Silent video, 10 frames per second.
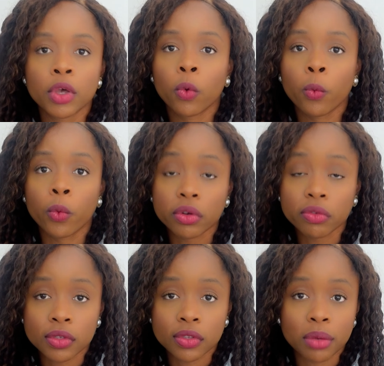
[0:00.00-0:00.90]
one of the
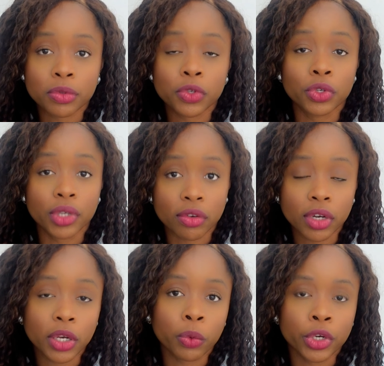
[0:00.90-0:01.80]
steps you
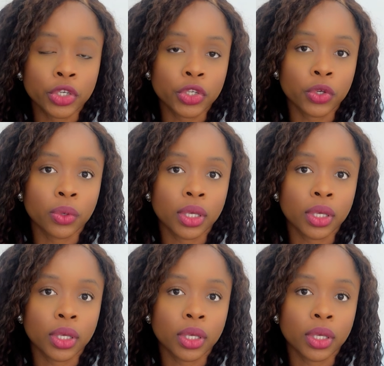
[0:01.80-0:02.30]
definitely want to do